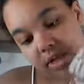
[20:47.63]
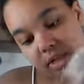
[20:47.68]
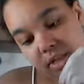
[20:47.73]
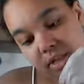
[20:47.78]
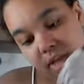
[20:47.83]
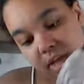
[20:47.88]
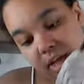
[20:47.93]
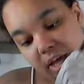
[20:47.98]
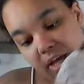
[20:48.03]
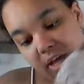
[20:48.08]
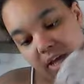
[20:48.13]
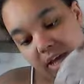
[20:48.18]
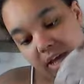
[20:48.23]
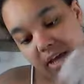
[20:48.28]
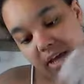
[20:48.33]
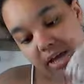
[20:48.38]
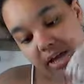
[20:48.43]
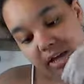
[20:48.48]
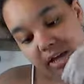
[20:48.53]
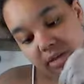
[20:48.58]
They
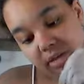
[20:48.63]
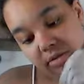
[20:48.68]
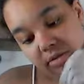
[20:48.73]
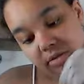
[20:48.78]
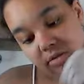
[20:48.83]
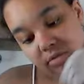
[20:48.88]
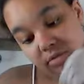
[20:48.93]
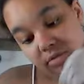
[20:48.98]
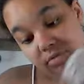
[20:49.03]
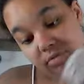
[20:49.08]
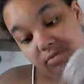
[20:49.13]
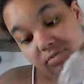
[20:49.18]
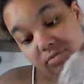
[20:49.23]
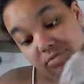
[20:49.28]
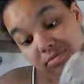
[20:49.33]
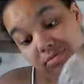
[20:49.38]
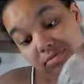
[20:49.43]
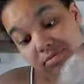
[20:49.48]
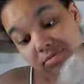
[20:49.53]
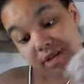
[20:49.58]
can
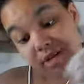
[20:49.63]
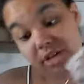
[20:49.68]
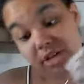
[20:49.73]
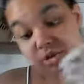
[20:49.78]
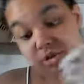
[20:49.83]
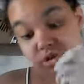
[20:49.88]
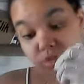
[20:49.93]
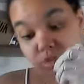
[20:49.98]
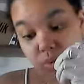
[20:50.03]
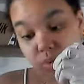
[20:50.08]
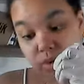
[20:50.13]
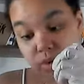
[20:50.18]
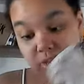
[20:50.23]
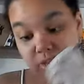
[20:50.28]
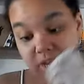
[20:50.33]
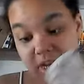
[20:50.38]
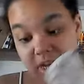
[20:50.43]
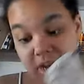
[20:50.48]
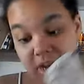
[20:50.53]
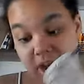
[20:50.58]
inch
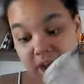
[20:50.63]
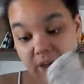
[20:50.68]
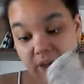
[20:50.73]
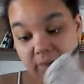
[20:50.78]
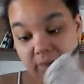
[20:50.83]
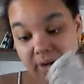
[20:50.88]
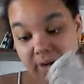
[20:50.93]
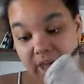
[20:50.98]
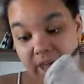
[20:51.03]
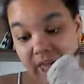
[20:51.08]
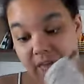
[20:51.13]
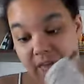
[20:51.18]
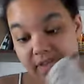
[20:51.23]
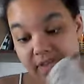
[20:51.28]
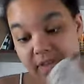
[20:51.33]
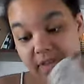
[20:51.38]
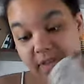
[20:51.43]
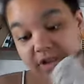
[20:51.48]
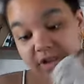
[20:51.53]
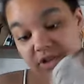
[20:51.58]
towards an hour and a half,
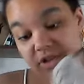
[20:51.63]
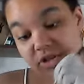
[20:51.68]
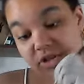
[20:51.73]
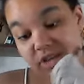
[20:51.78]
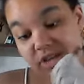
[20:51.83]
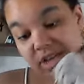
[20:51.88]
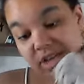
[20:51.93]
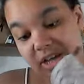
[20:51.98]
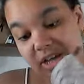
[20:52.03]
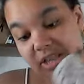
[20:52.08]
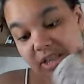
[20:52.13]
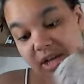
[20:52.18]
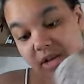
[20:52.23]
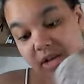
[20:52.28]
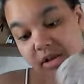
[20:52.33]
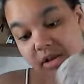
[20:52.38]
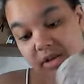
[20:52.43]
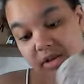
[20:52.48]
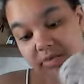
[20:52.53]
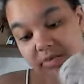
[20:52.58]
and they should take
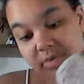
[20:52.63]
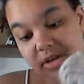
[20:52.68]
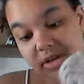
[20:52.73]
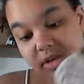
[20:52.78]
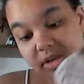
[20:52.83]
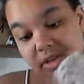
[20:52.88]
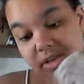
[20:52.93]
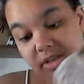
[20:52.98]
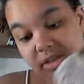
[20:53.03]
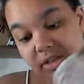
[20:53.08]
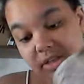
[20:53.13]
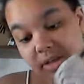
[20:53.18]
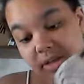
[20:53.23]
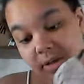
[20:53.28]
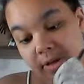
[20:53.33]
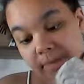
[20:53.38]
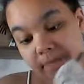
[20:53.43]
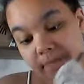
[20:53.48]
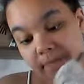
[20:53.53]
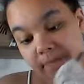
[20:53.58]
that long, because
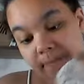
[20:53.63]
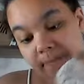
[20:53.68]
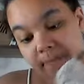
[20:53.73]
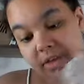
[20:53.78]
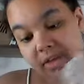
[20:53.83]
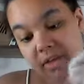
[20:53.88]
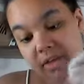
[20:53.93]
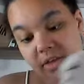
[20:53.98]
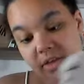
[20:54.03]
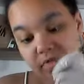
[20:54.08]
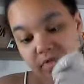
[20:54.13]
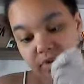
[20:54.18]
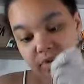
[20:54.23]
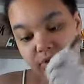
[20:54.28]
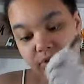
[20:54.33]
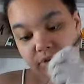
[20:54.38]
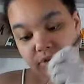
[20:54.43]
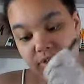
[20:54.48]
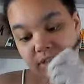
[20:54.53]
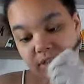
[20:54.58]
if your
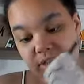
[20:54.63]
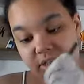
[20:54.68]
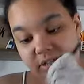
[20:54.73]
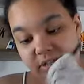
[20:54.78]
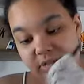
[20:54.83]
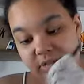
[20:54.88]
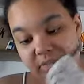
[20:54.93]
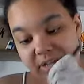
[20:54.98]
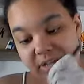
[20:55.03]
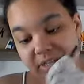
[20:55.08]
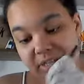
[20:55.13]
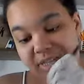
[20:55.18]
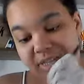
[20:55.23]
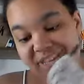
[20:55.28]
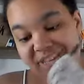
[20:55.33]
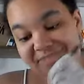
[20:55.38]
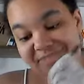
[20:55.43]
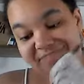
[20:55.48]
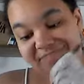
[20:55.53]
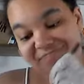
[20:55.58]
creases look
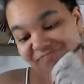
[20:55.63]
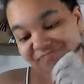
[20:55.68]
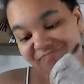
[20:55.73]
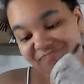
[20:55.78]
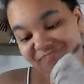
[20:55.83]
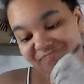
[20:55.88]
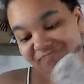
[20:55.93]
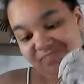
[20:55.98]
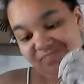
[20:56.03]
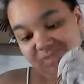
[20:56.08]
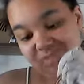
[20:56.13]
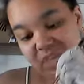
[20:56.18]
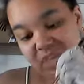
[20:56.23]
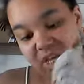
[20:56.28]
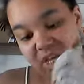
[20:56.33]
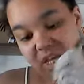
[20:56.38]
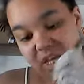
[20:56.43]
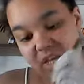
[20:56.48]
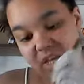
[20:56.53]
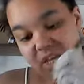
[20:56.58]
messy,
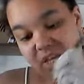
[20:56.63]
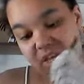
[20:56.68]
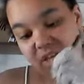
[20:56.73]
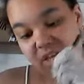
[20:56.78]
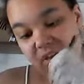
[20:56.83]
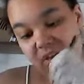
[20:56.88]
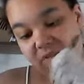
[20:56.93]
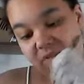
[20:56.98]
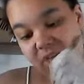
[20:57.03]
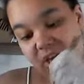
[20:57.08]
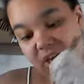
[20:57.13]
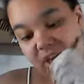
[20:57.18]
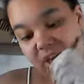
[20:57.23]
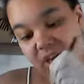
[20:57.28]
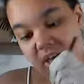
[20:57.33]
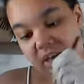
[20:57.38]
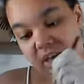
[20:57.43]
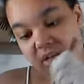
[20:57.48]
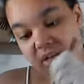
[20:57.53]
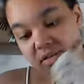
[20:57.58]
you
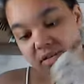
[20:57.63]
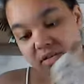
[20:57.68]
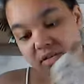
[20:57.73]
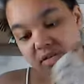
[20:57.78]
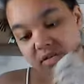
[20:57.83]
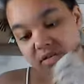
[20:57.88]
can't